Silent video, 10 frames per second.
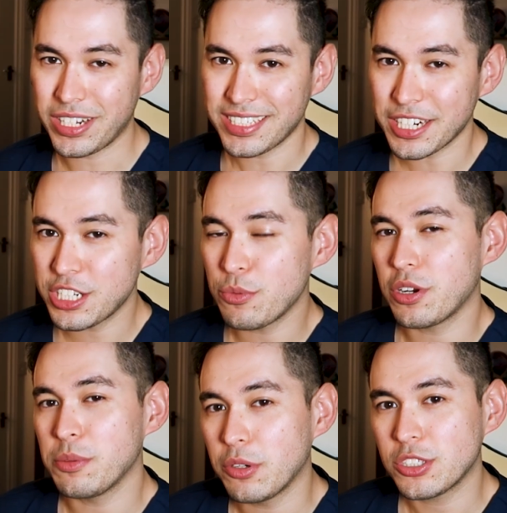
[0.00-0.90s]
but it's actually one
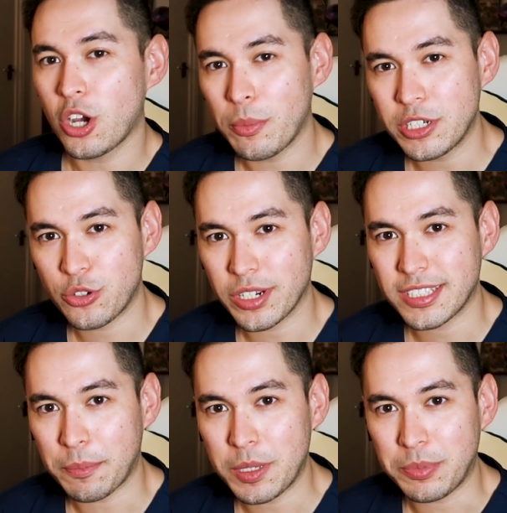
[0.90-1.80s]
of the most common drugs
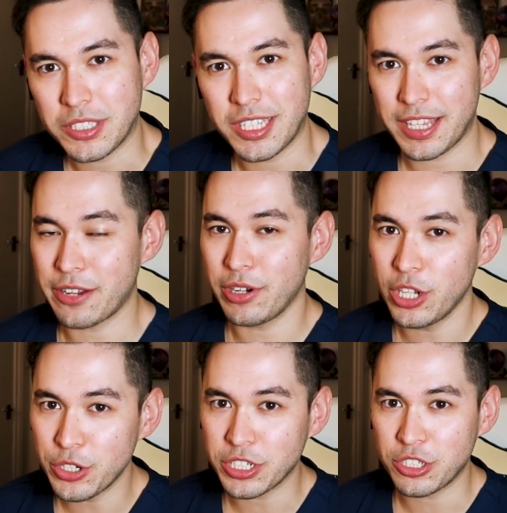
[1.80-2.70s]
that people say they're
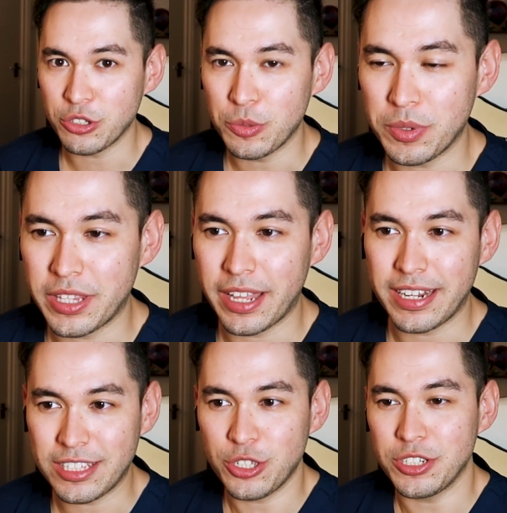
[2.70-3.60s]
allergic to, but then
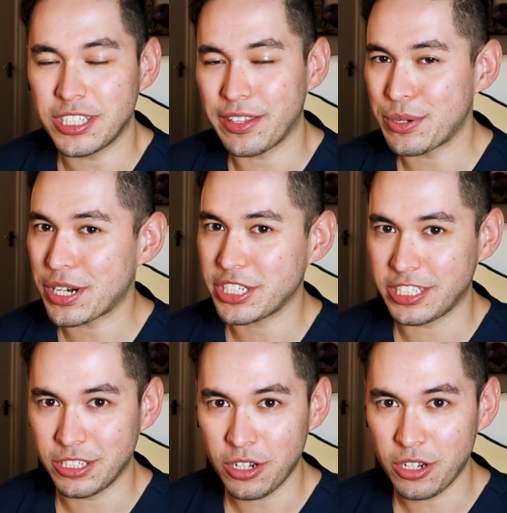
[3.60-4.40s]
it turns out they're actually